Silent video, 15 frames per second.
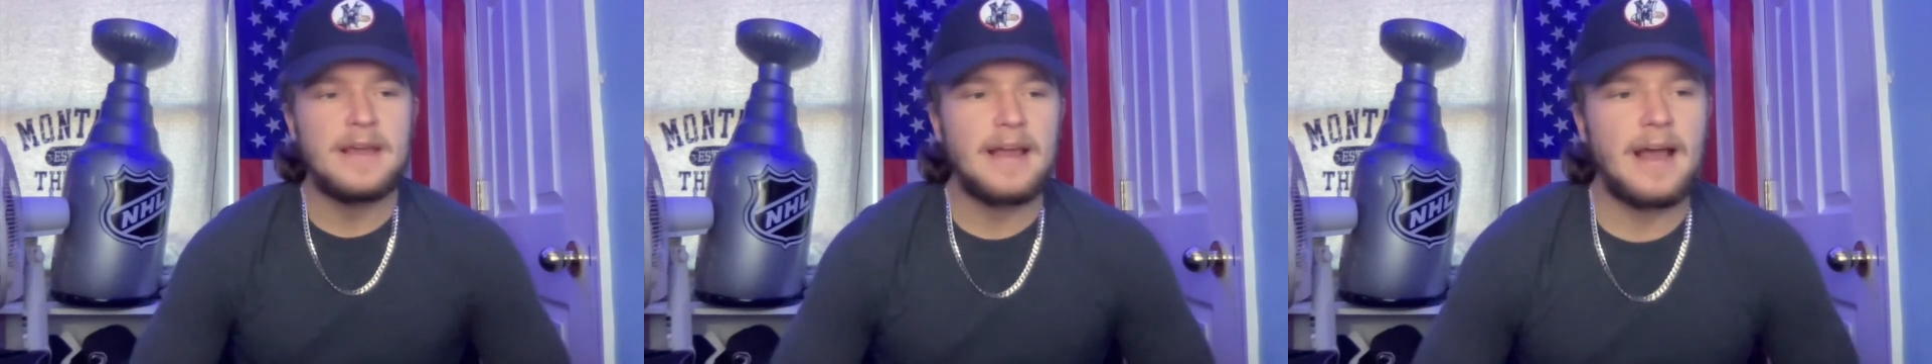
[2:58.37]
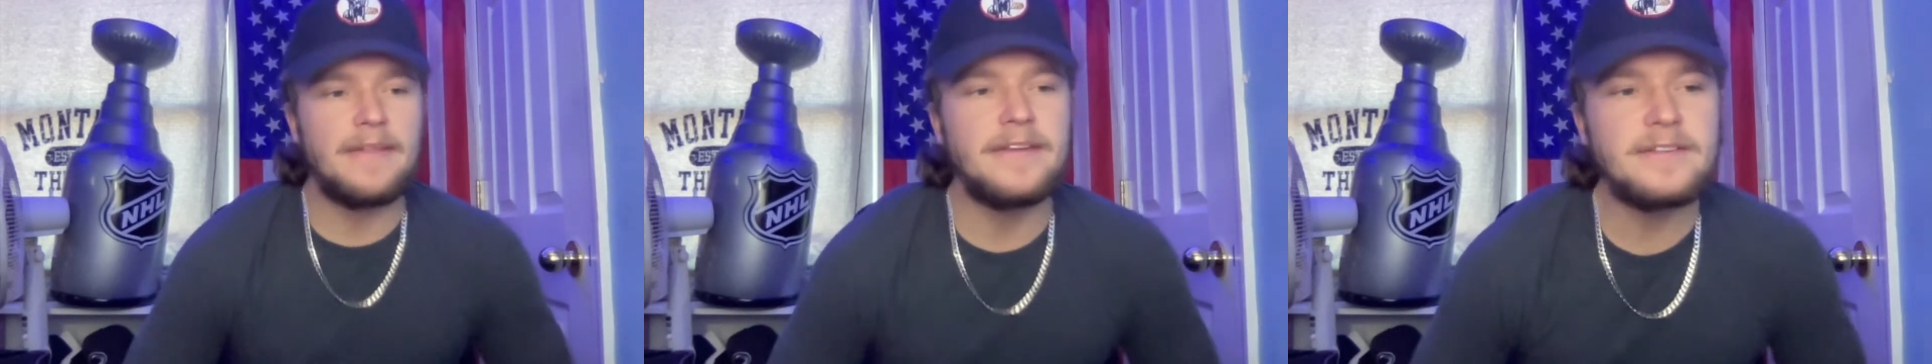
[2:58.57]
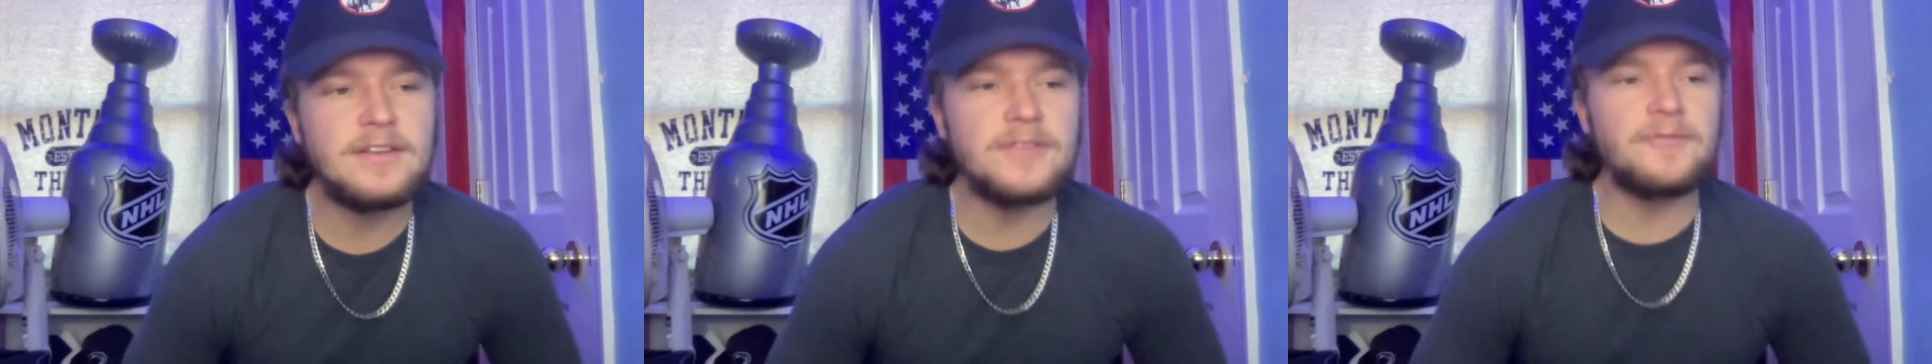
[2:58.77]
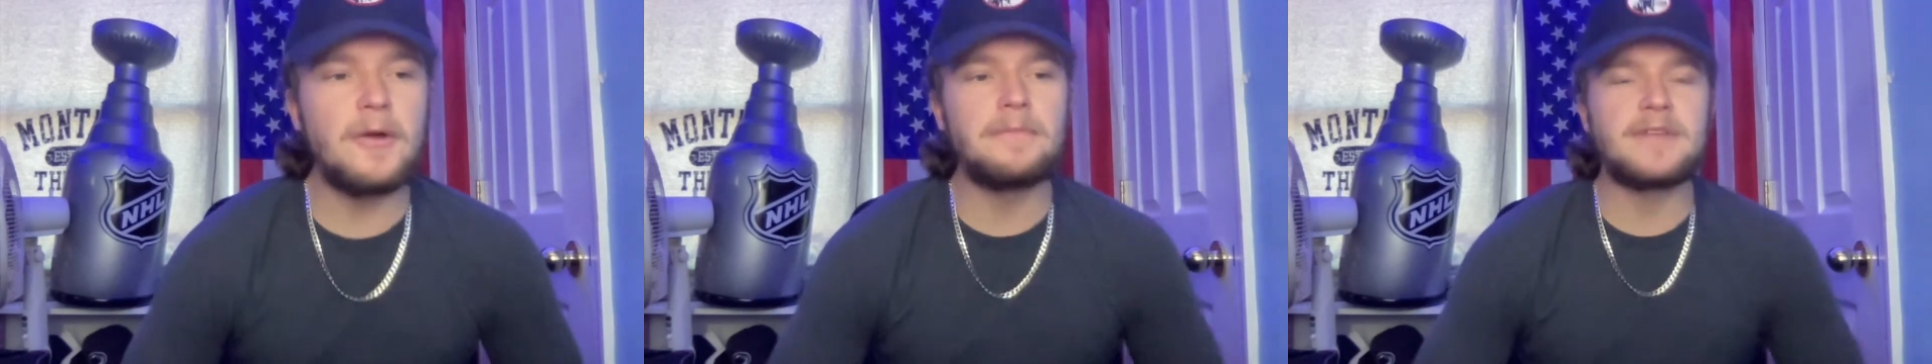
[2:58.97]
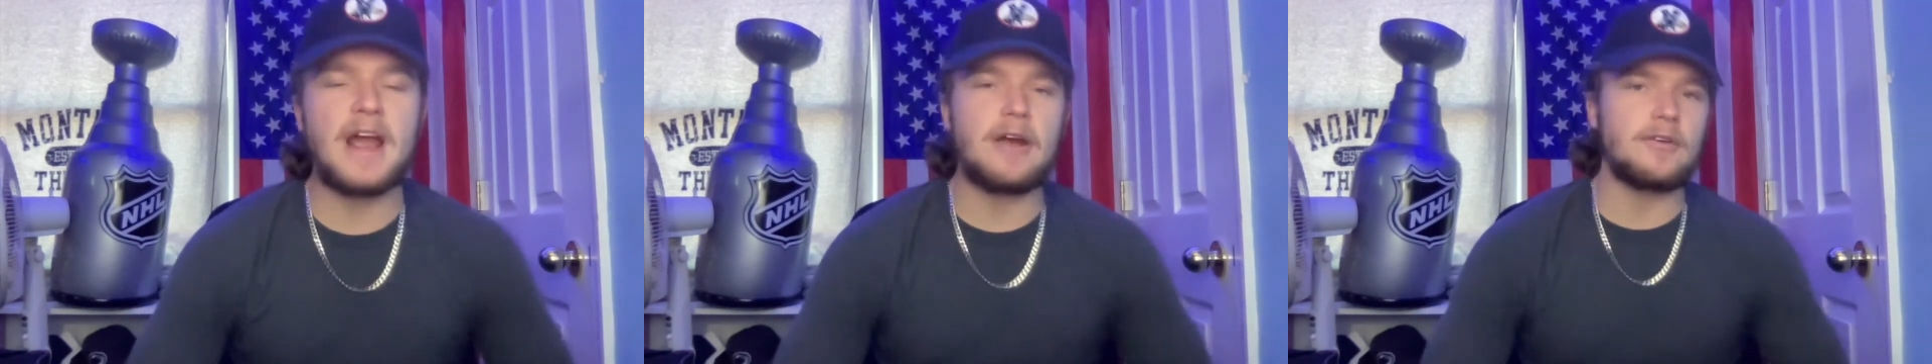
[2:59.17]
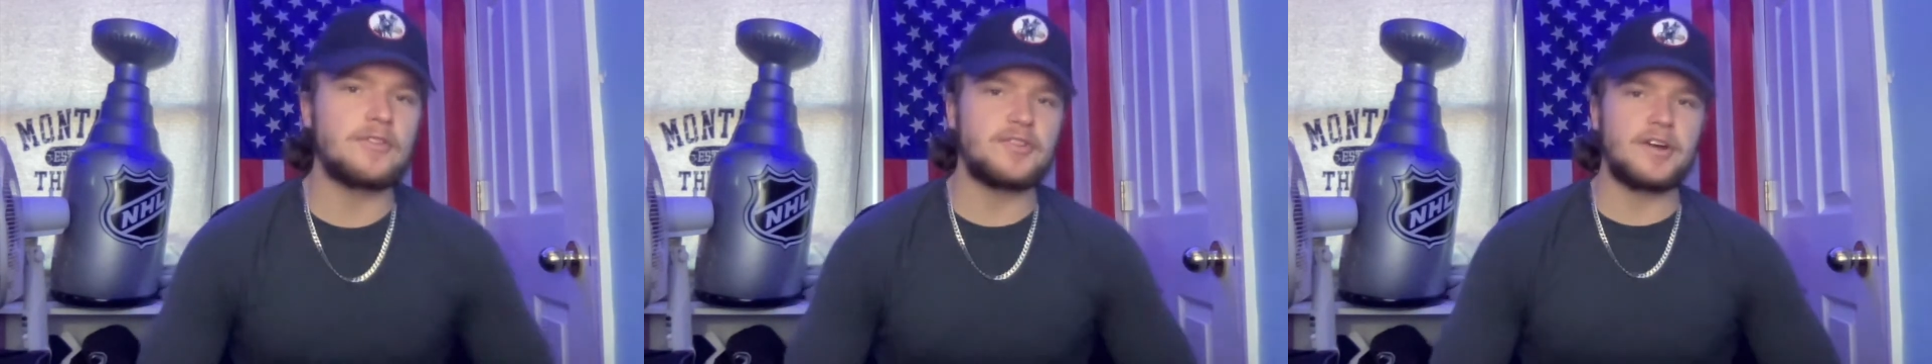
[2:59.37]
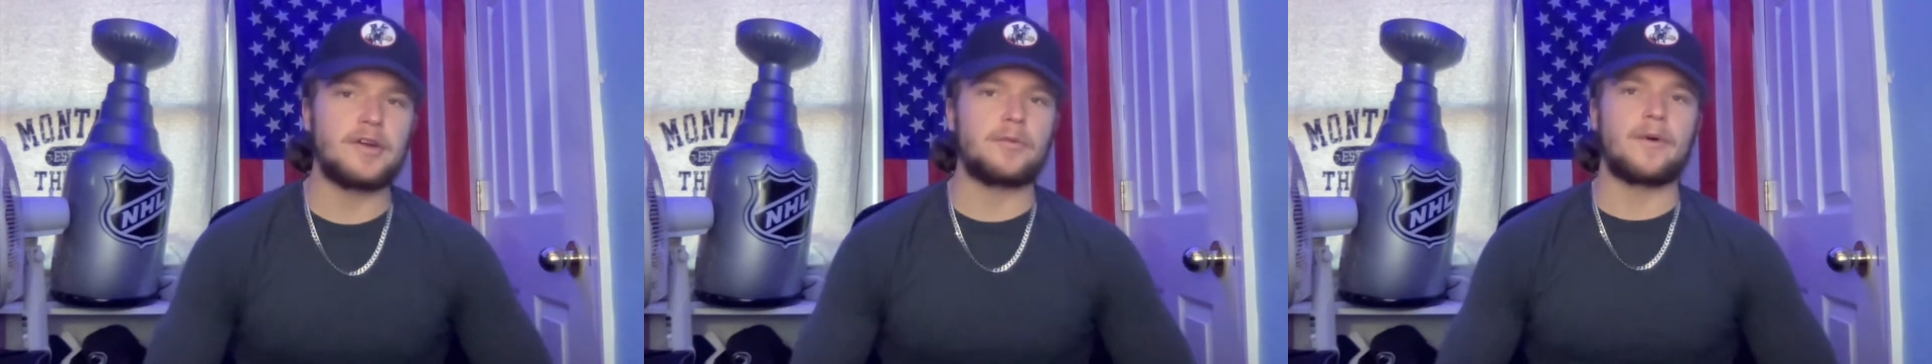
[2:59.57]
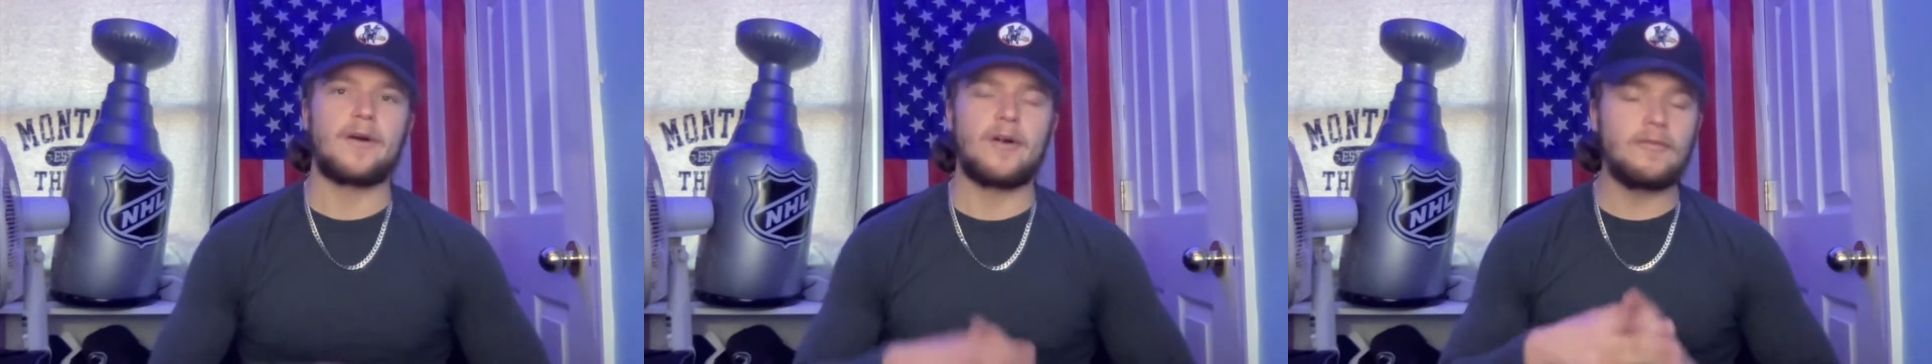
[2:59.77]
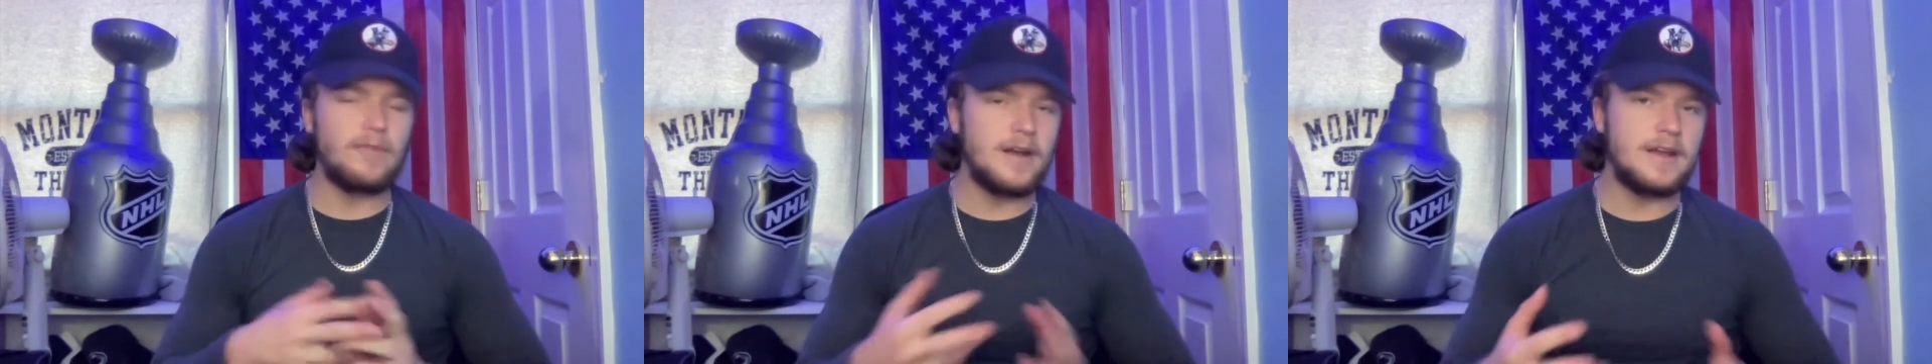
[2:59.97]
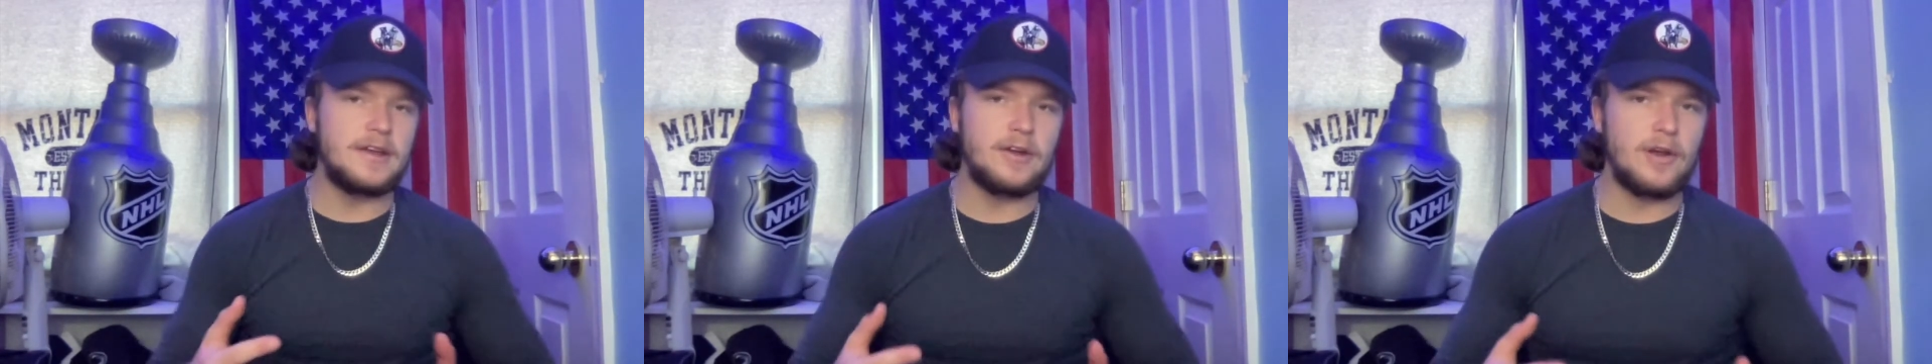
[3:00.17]
And this is from Darren Drager. We're
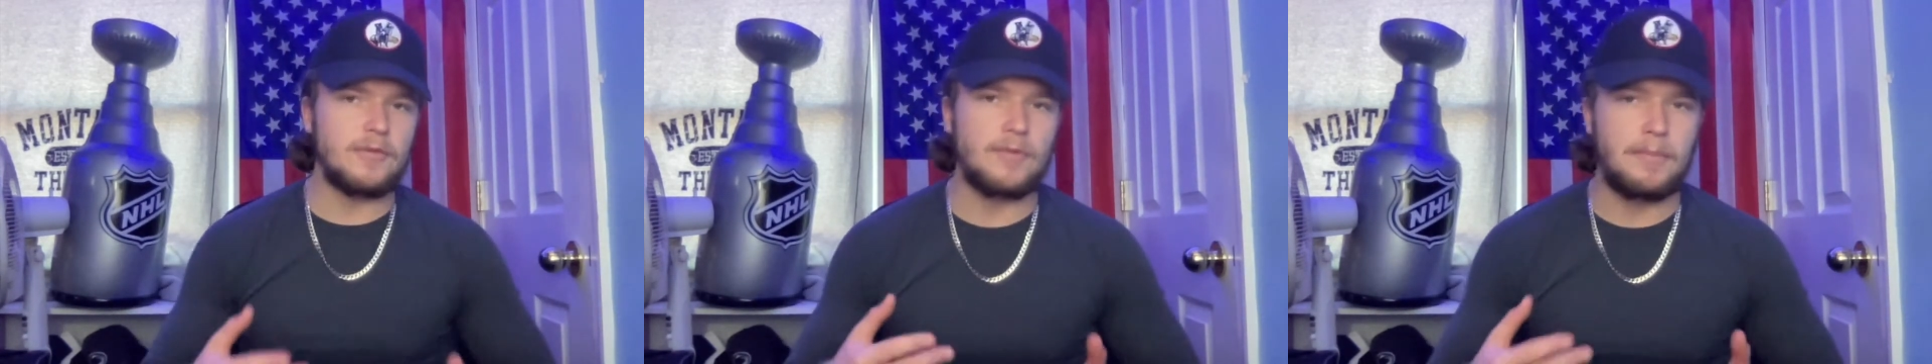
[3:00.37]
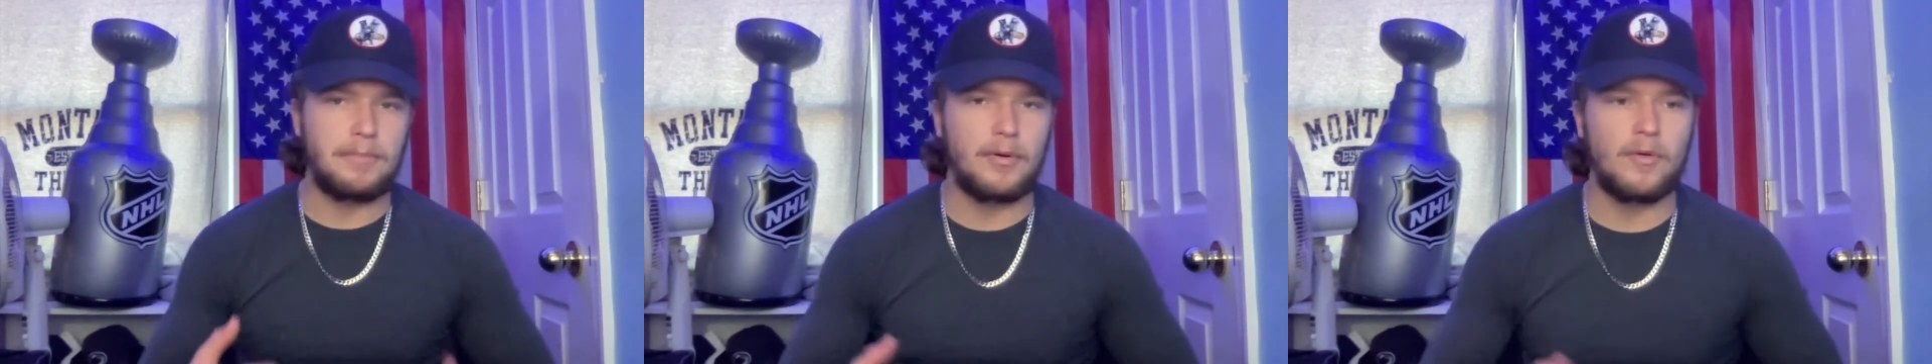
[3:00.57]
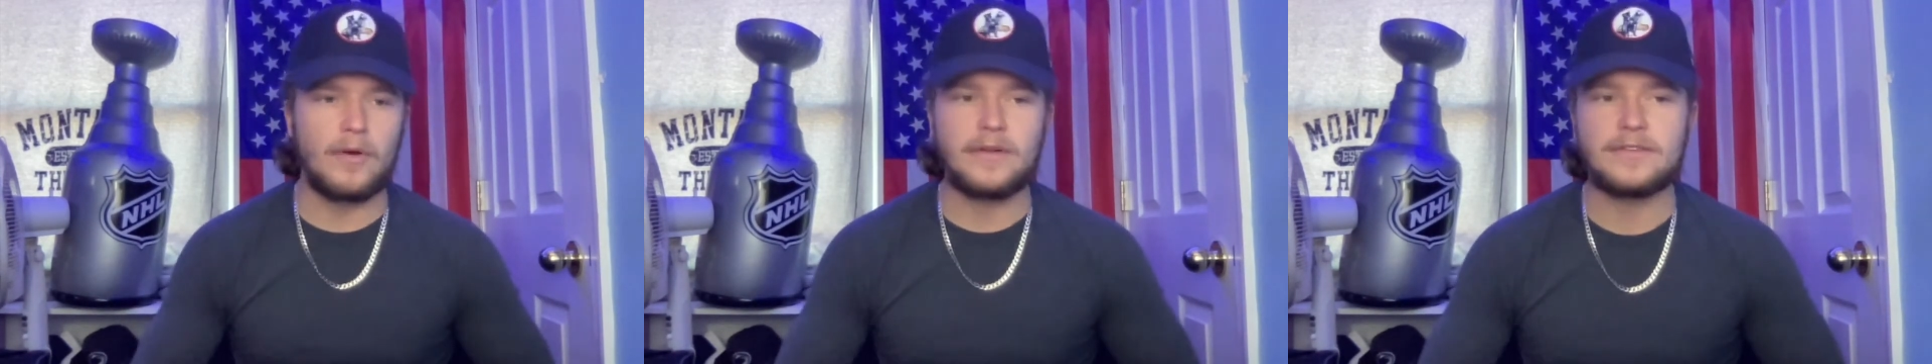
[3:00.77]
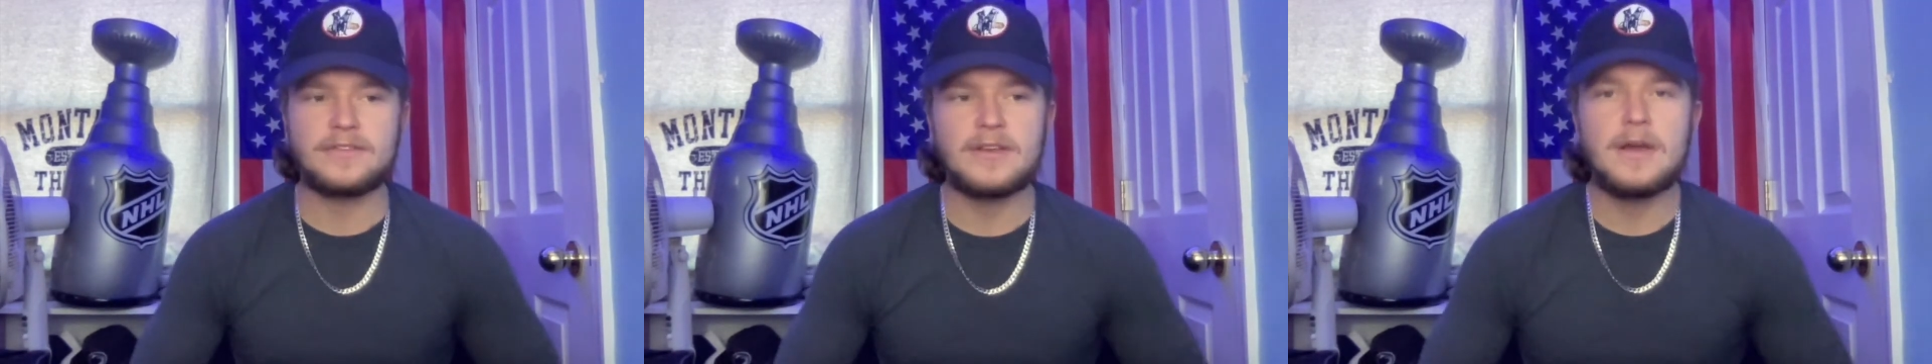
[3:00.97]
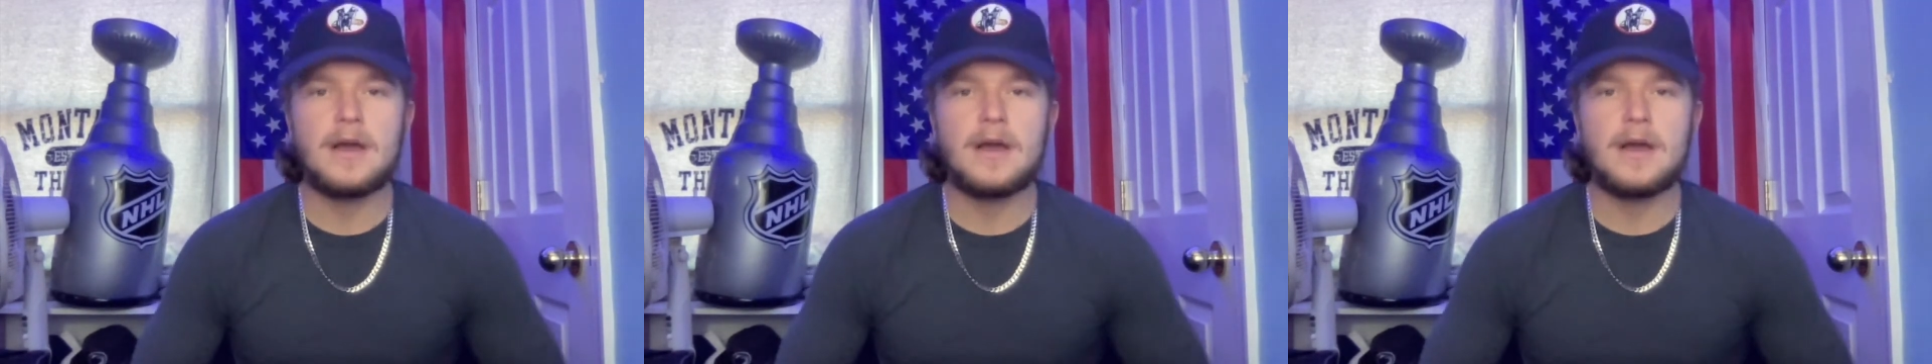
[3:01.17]
already hearing reports